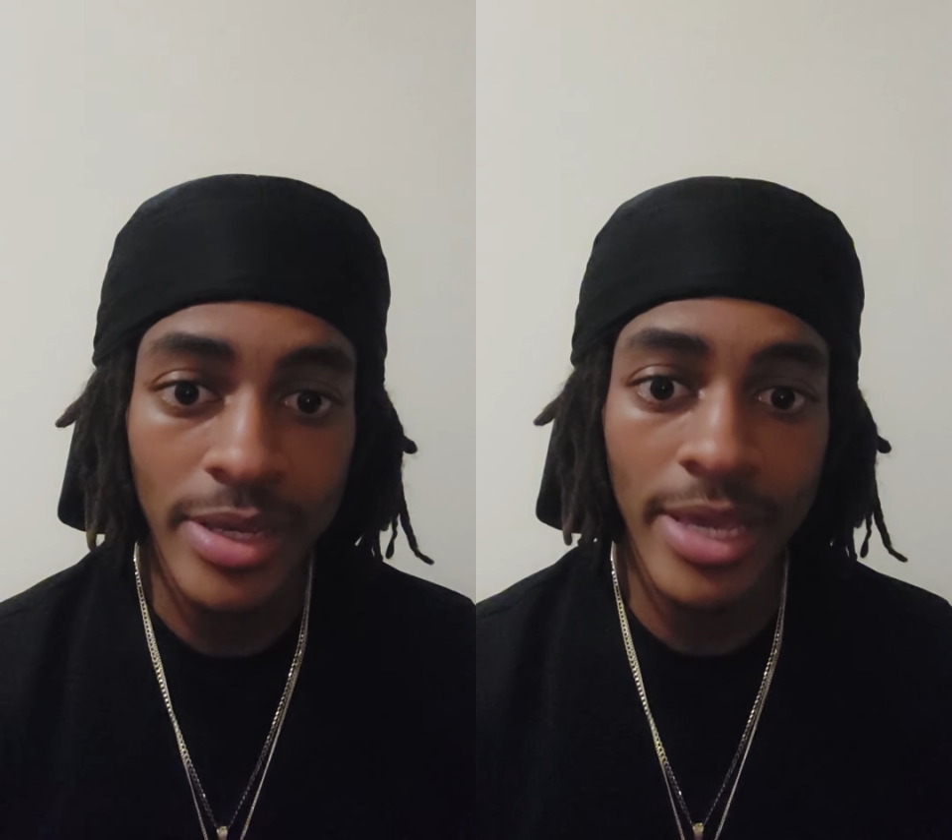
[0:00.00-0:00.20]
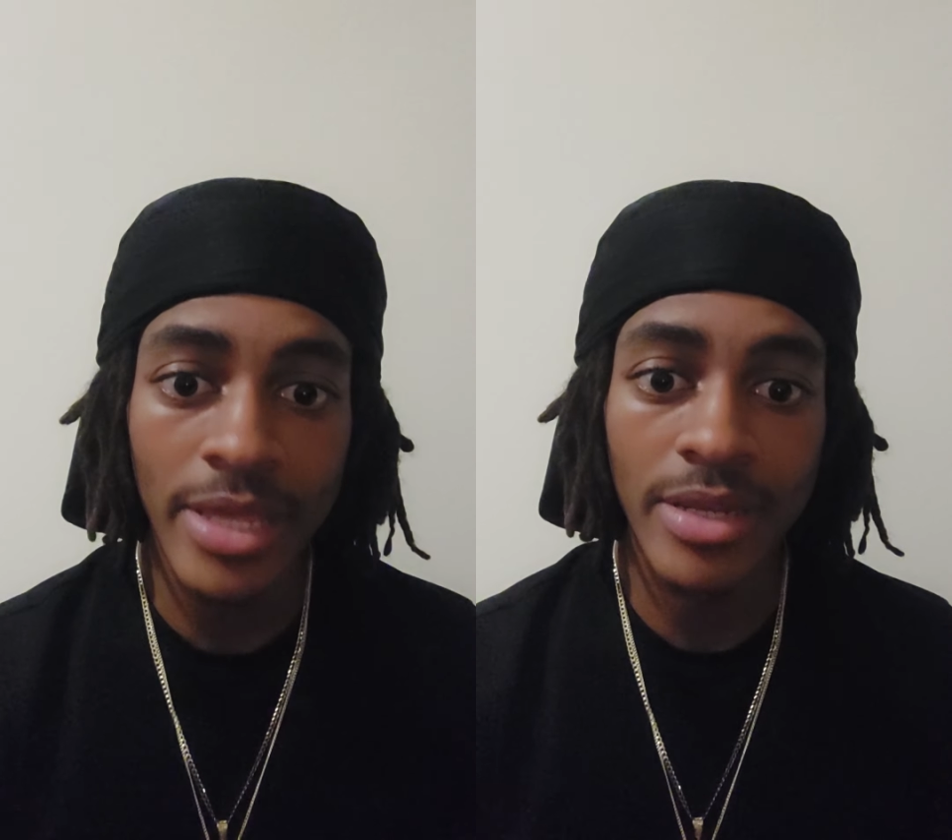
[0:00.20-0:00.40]

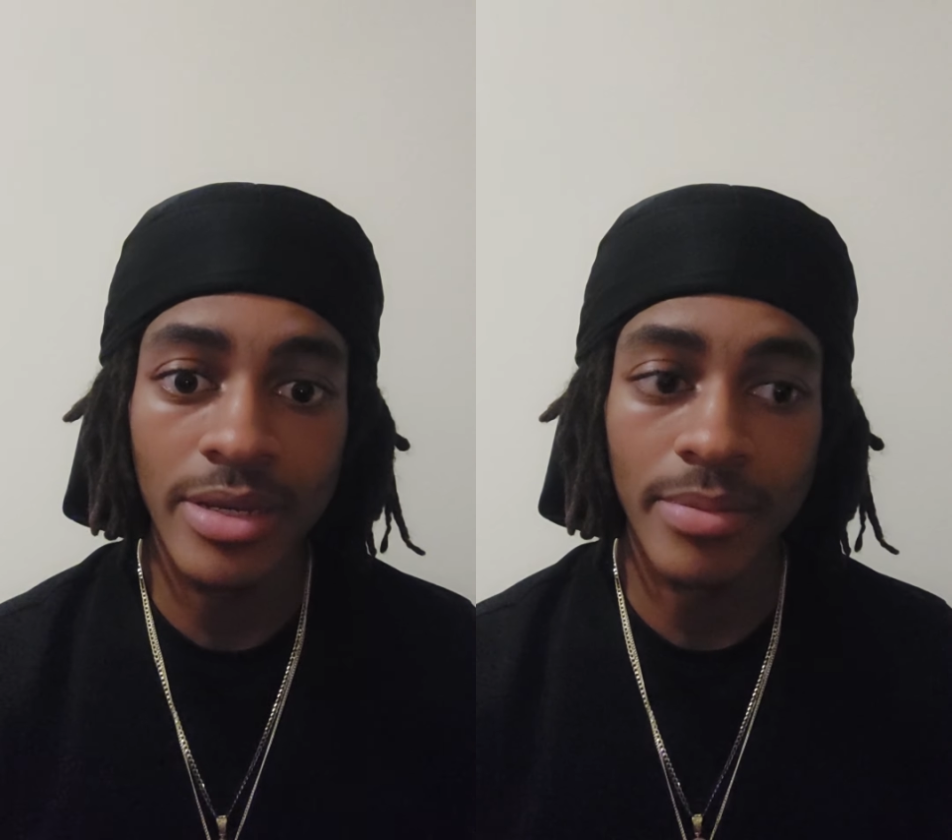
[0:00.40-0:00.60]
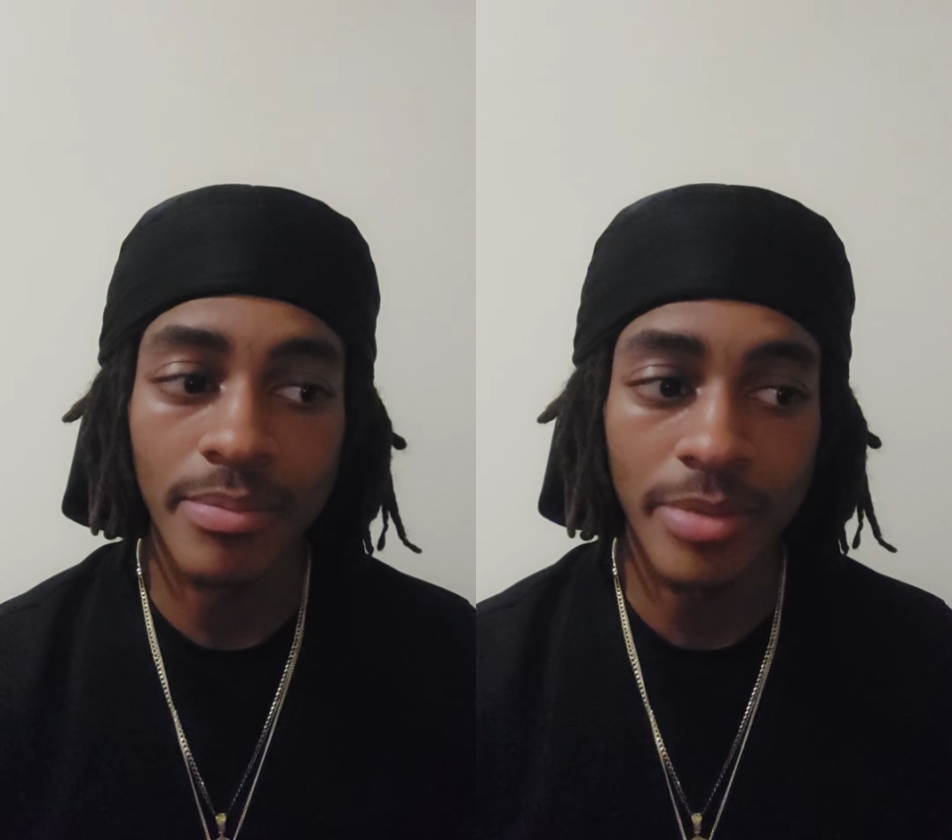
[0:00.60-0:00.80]

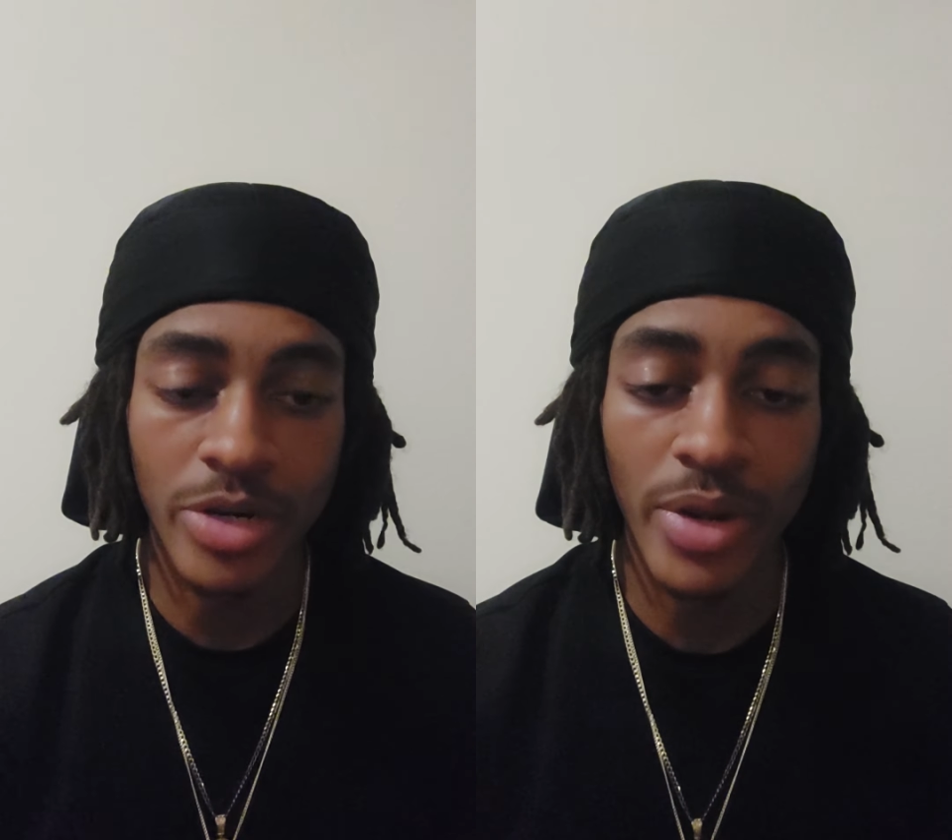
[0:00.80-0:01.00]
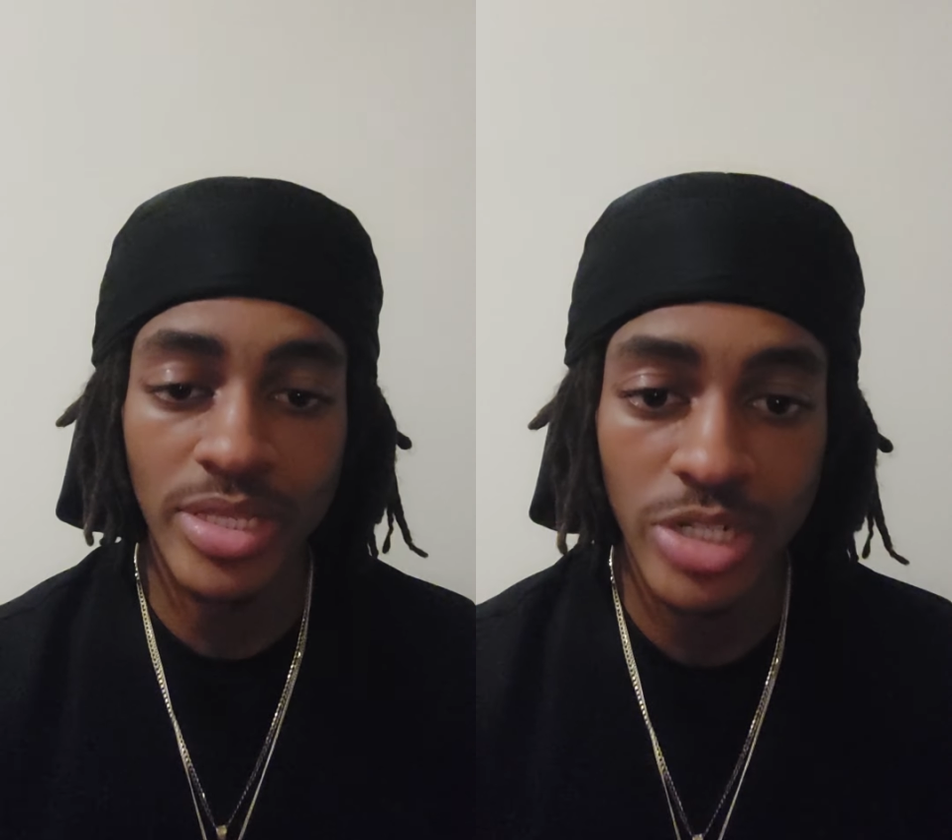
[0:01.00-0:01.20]
can be
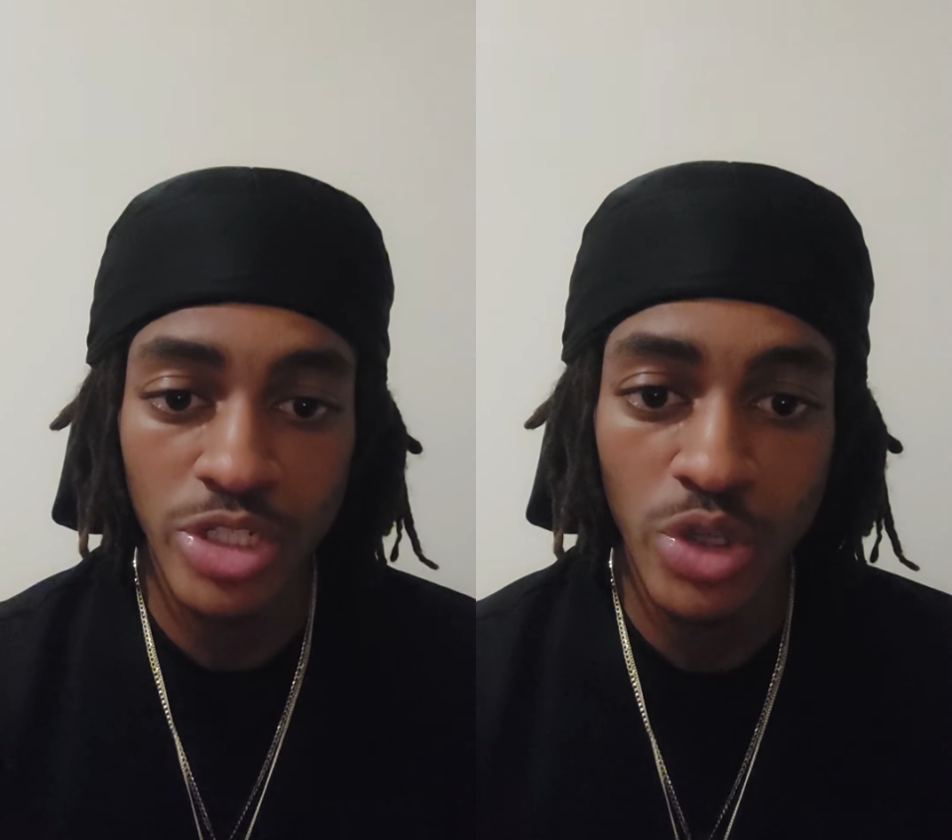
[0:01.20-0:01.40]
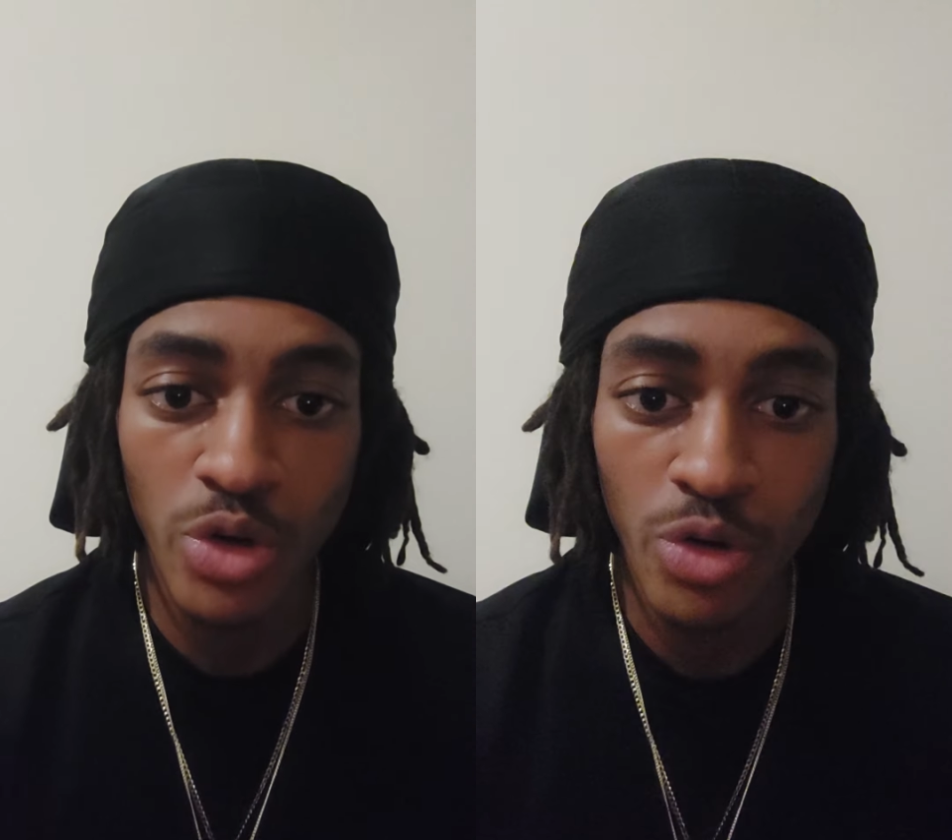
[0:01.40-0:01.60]
granted a
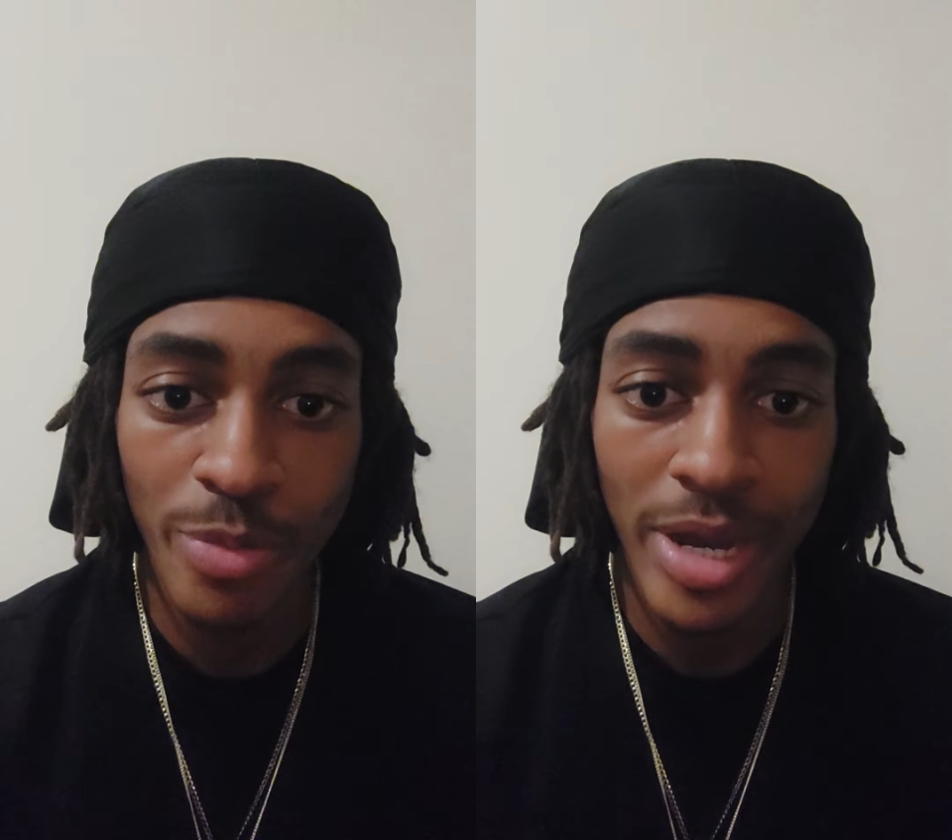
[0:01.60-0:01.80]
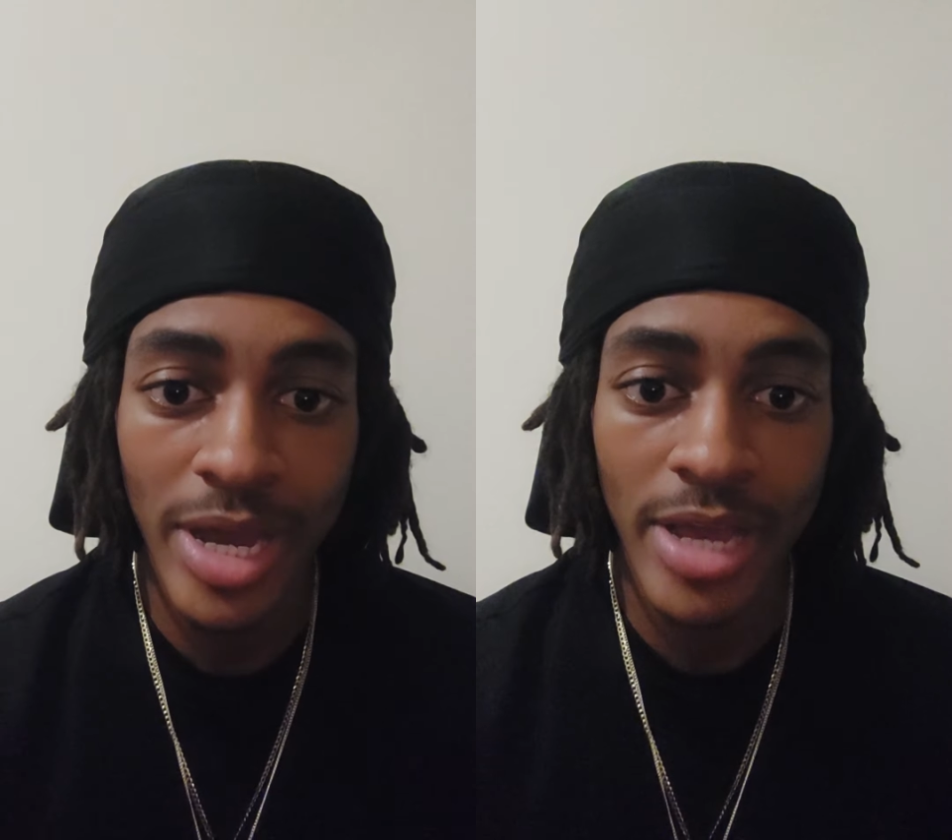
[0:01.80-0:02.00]
soul
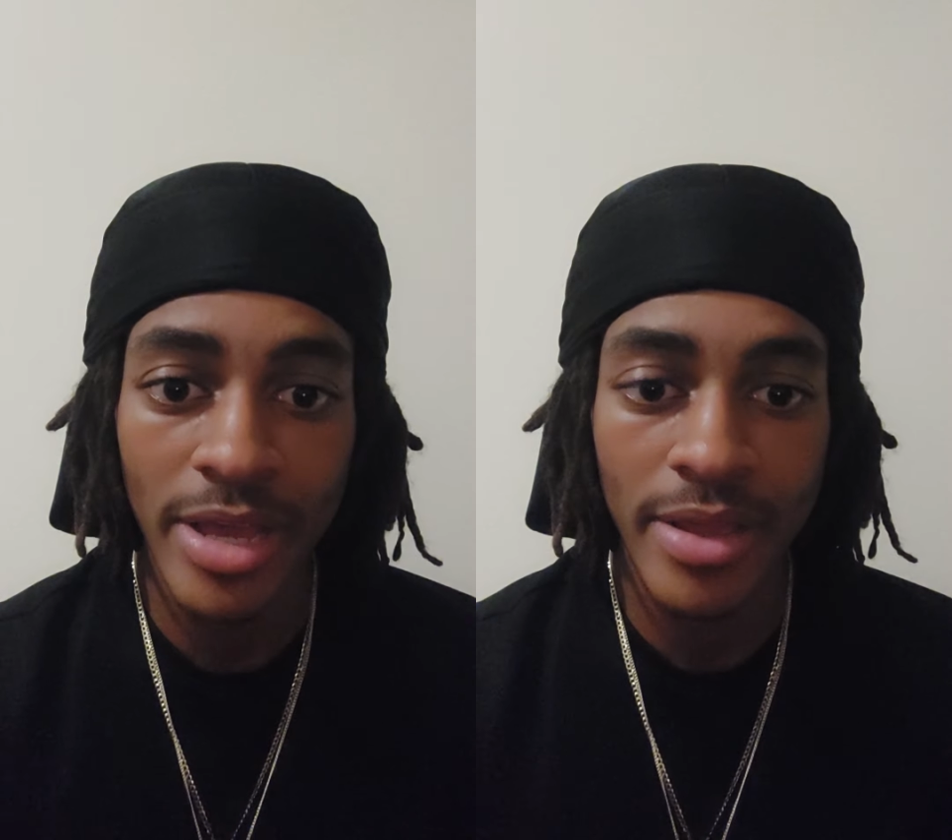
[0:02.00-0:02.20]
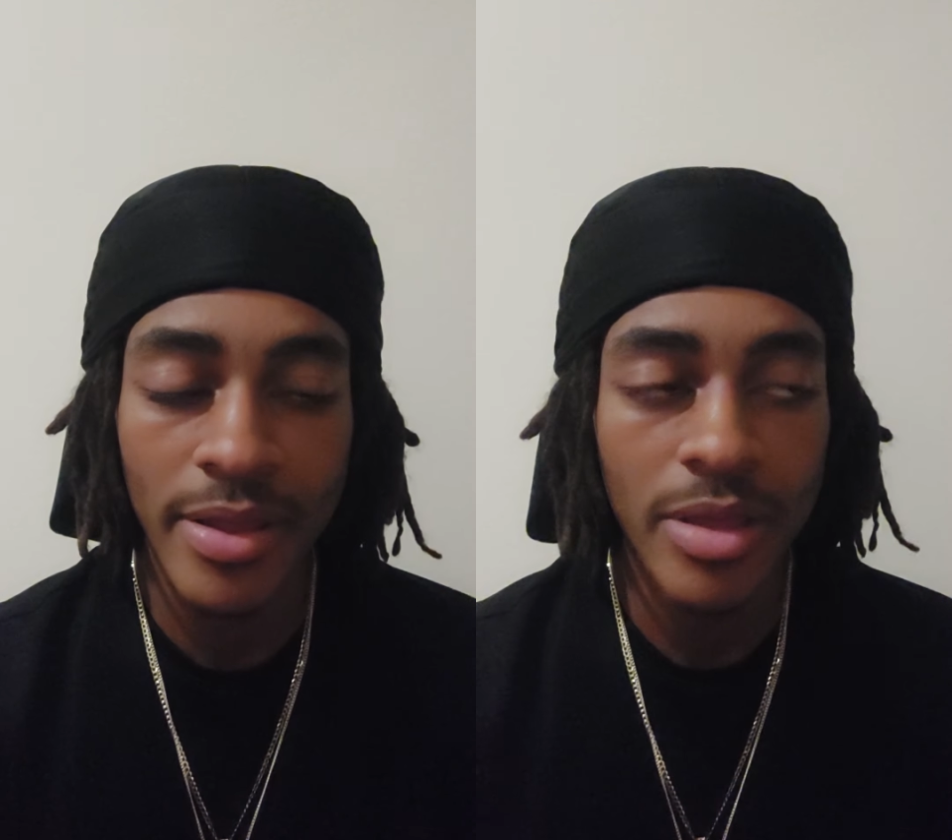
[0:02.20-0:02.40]

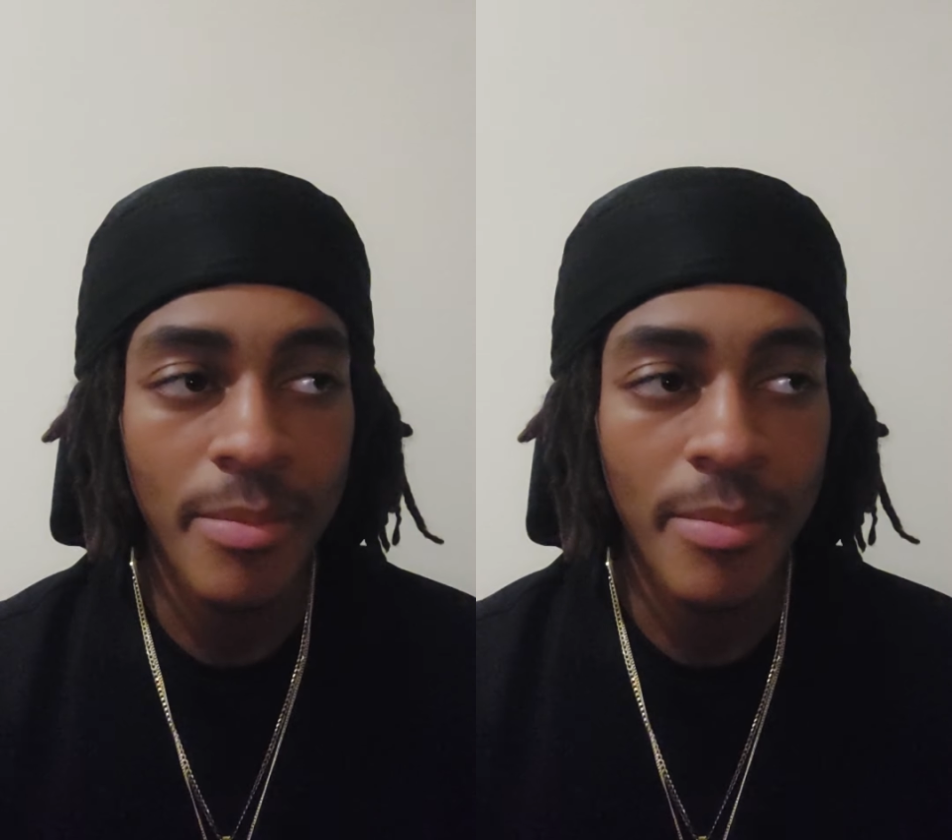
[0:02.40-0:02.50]
by